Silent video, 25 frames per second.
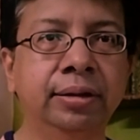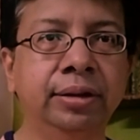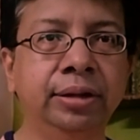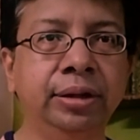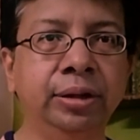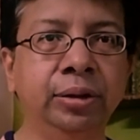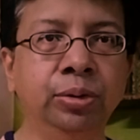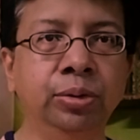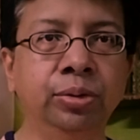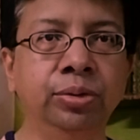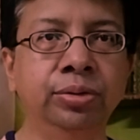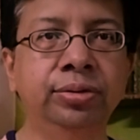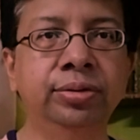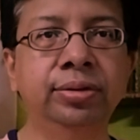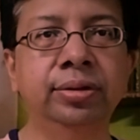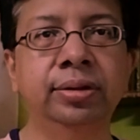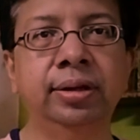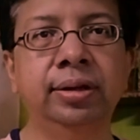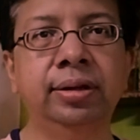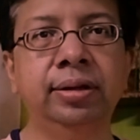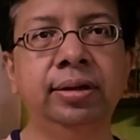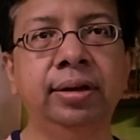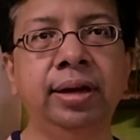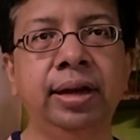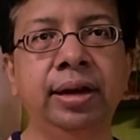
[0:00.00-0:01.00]
news,
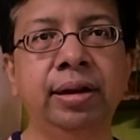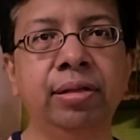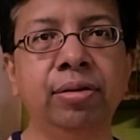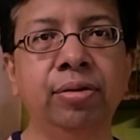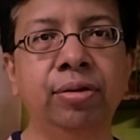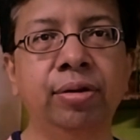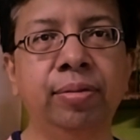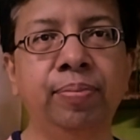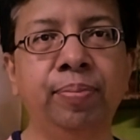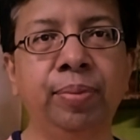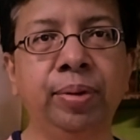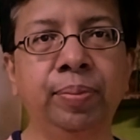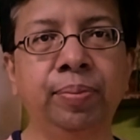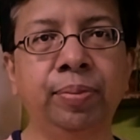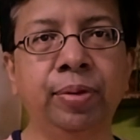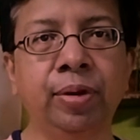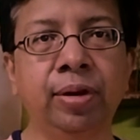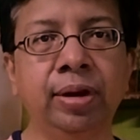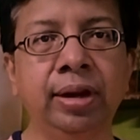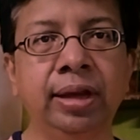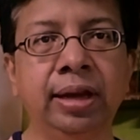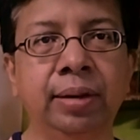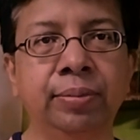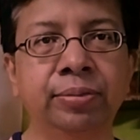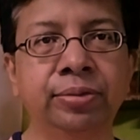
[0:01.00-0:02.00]
and so it
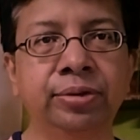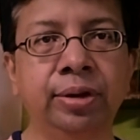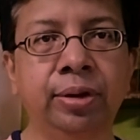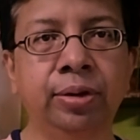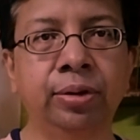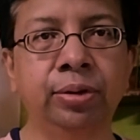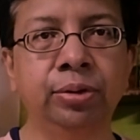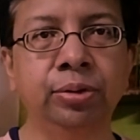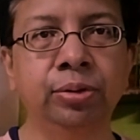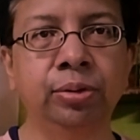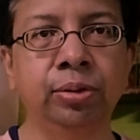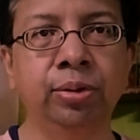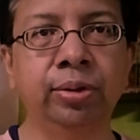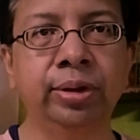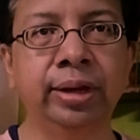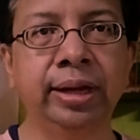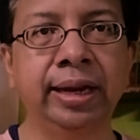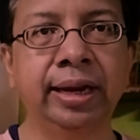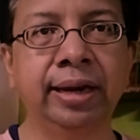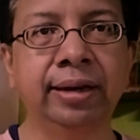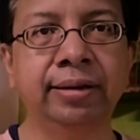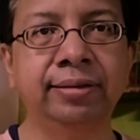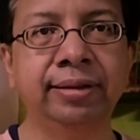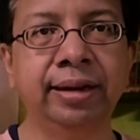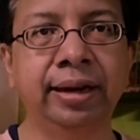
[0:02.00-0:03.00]
purely comes down to
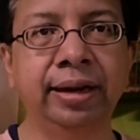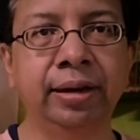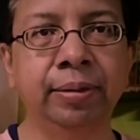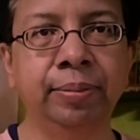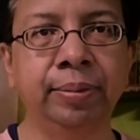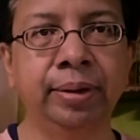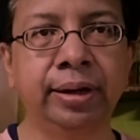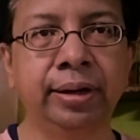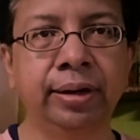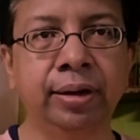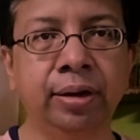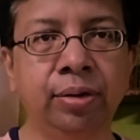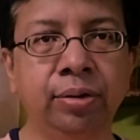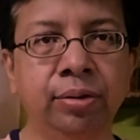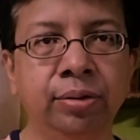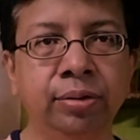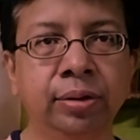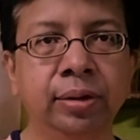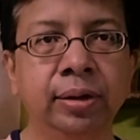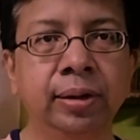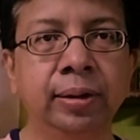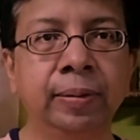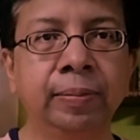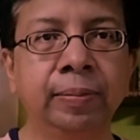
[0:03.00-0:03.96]
looking at sentiment. Now,